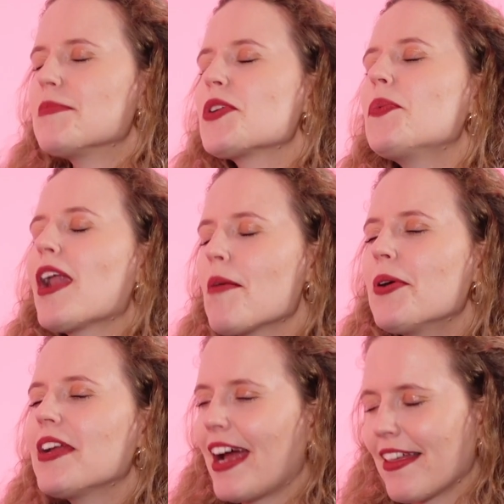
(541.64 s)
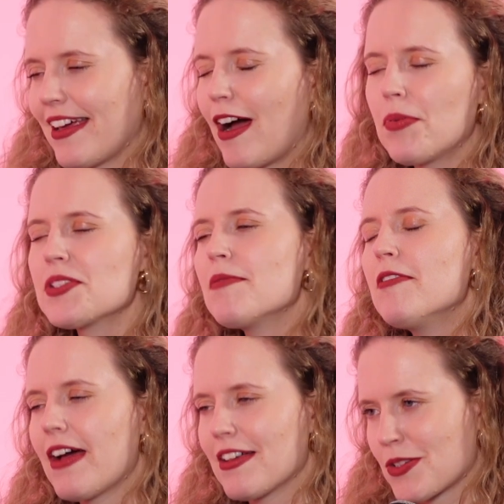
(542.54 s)
so when I put it out there, I put some
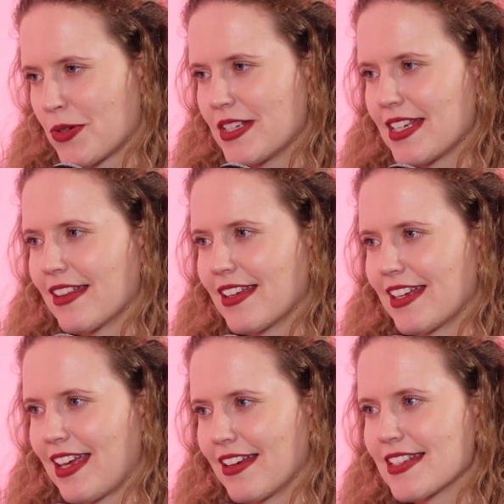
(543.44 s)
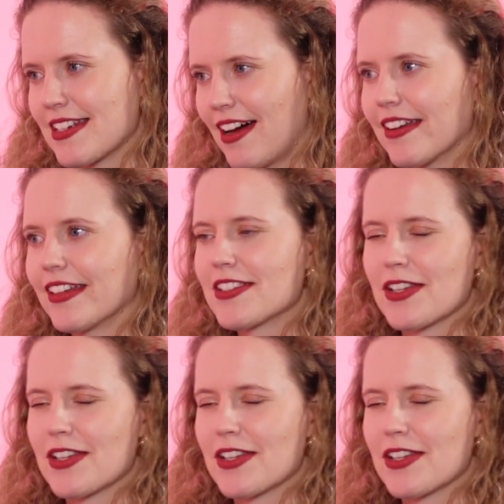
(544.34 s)
of our stories out there to get it started,